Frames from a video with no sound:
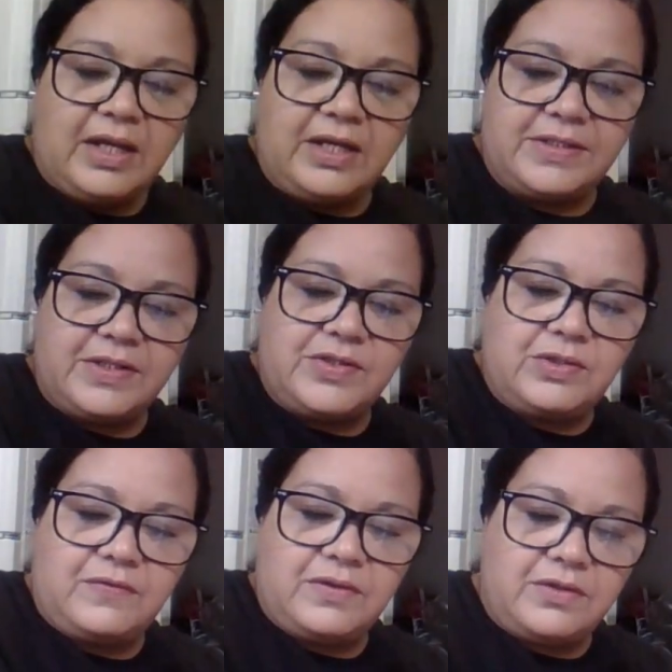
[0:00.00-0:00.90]
It tells you
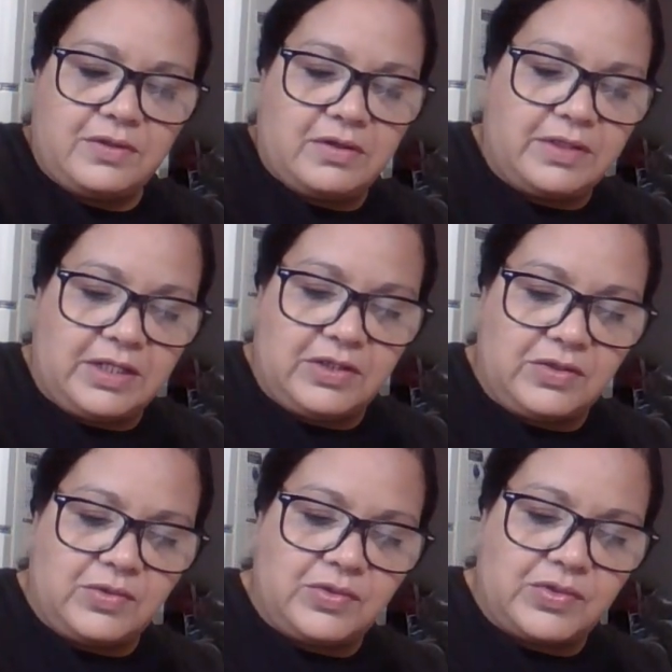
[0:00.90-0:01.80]
even the yarn they
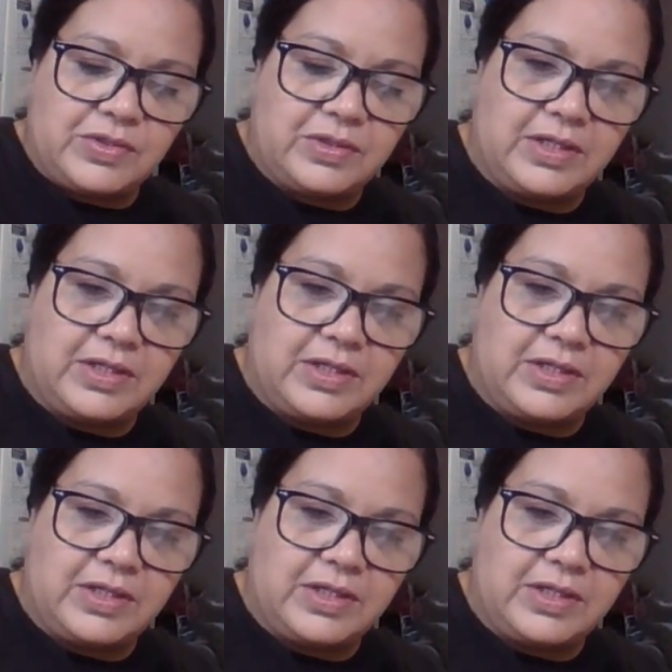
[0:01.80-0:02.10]
use.